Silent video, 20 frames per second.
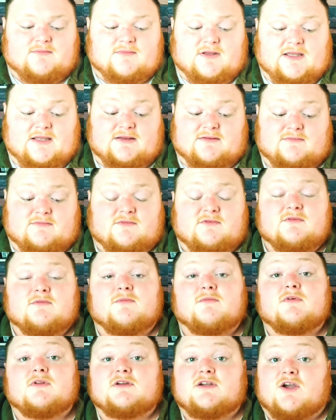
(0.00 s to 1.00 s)
and
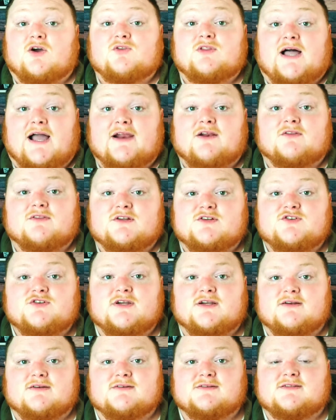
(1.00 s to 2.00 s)
go light on the
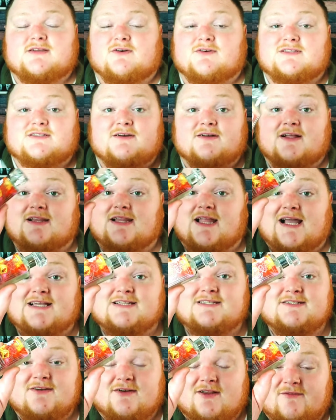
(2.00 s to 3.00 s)
trigger. So it's going to
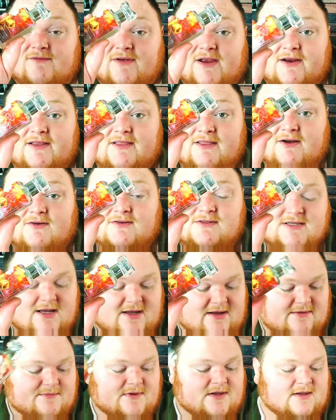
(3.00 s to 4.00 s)
last you a very long
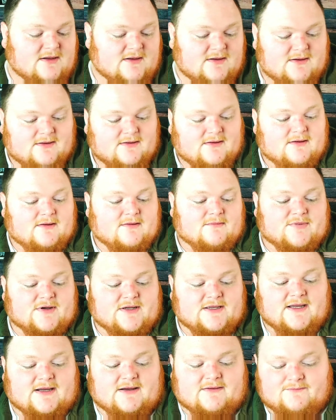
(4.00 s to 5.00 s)
time.
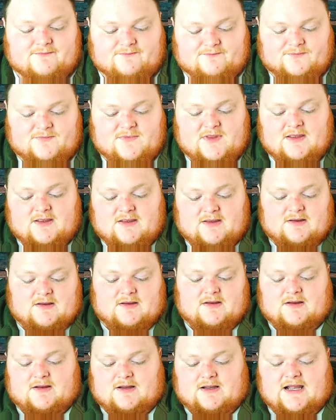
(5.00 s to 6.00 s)
But yeah,
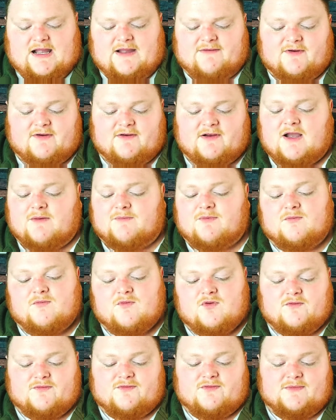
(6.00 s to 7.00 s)
I have a couple
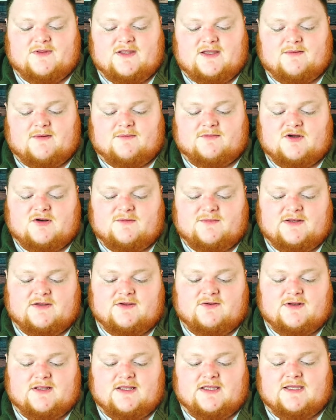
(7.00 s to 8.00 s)
more from them. I'm going to be
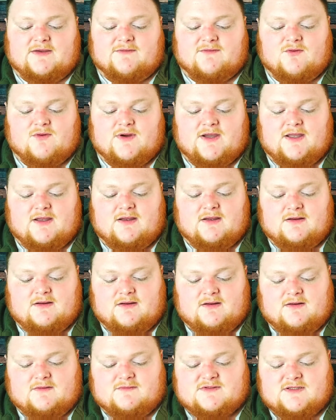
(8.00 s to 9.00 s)
doing a giveaway
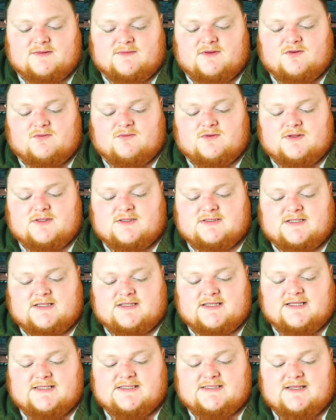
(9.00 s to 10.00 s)
of some of the ones
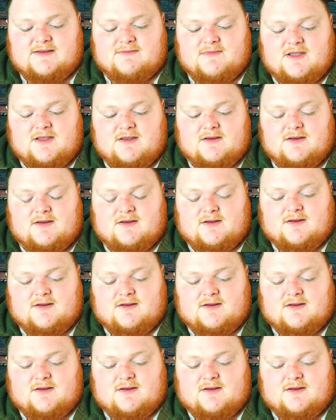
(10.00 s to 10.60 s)
that they sent me.